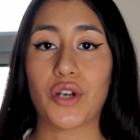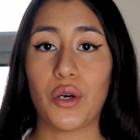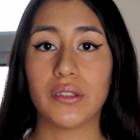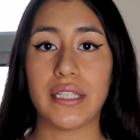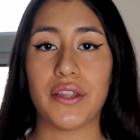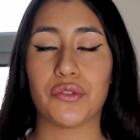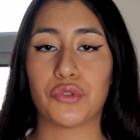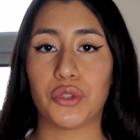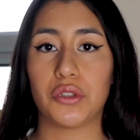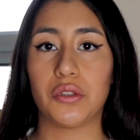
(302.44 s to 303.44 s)
gold in the
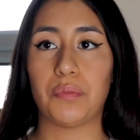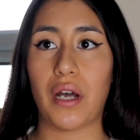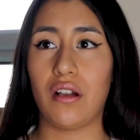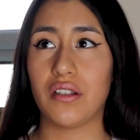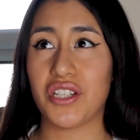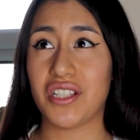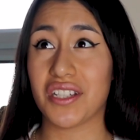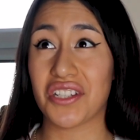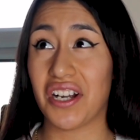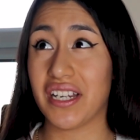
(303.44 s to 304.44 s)
Royal Biology
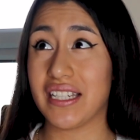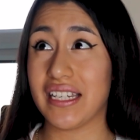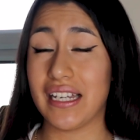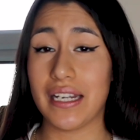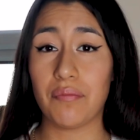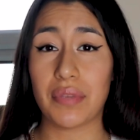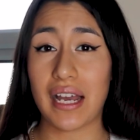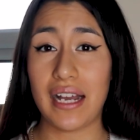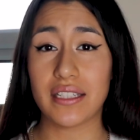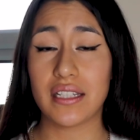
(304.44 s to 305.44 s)
Society
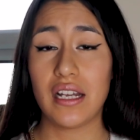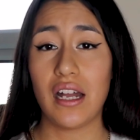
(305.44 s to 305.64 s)
Olympiad,